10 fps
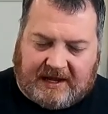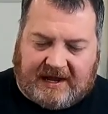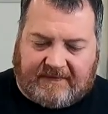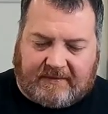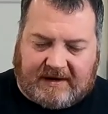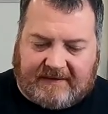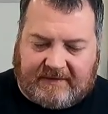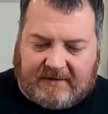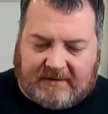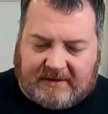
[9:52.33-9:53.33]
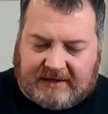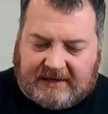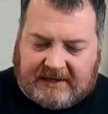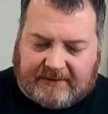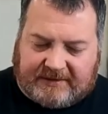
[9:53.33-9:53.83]
half a ravioli
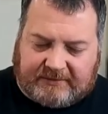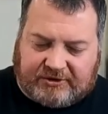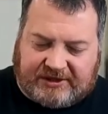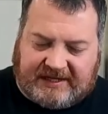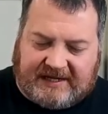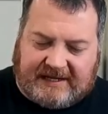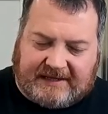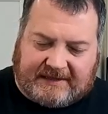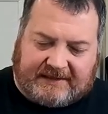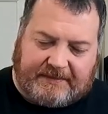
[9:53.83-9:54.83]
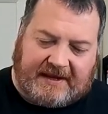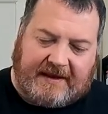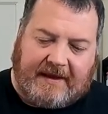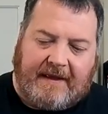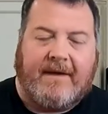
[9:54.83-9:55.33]
here with some cheese and some of
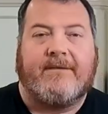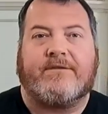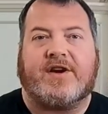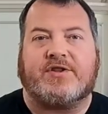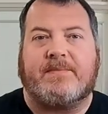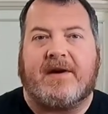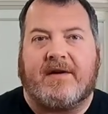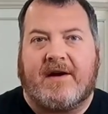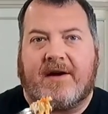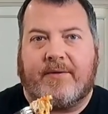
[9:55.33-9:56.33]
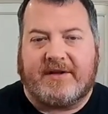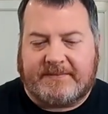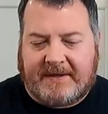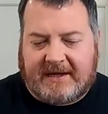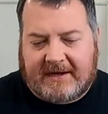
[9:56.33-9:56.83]
that fresh marinara we
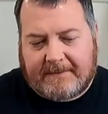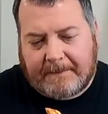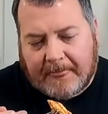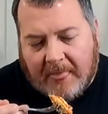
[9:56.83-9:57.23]
just made.